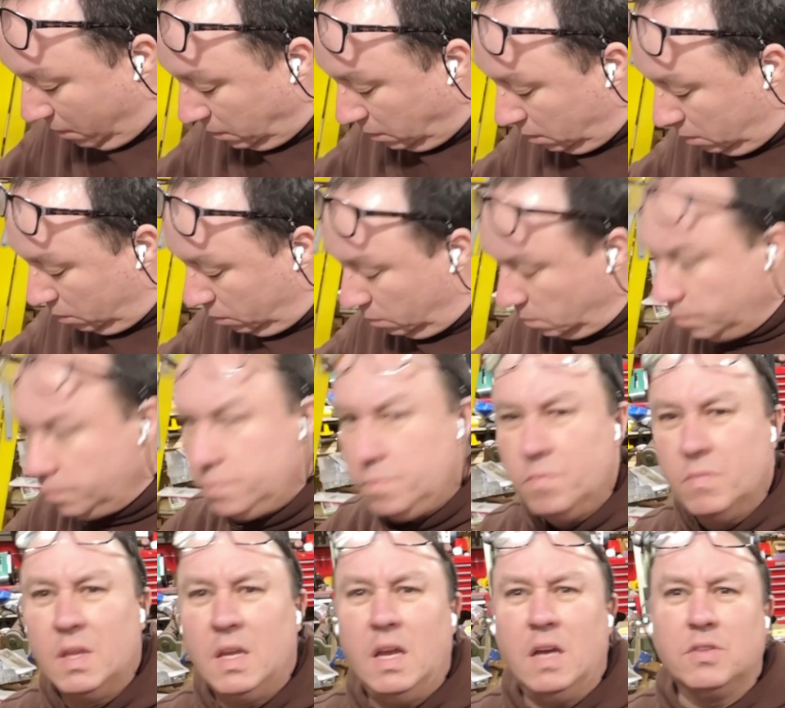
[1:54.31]
Oh,
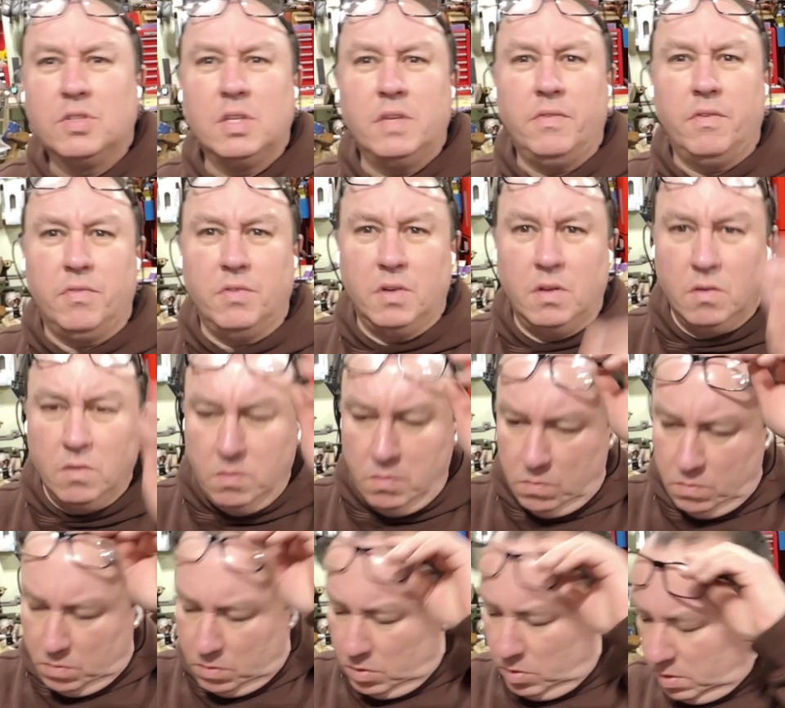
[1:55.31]
yeah, I'll save it for another.
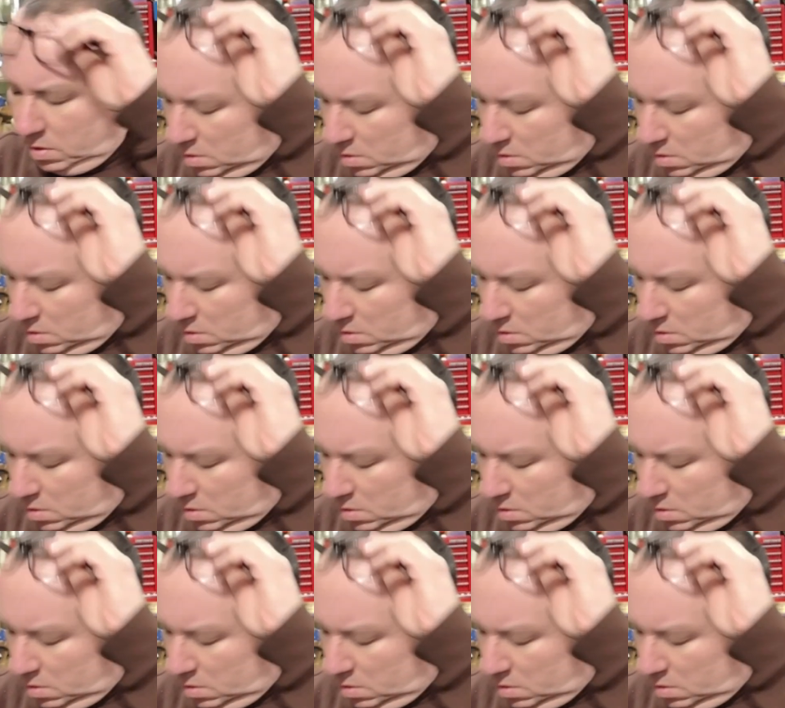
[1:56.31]
You know what?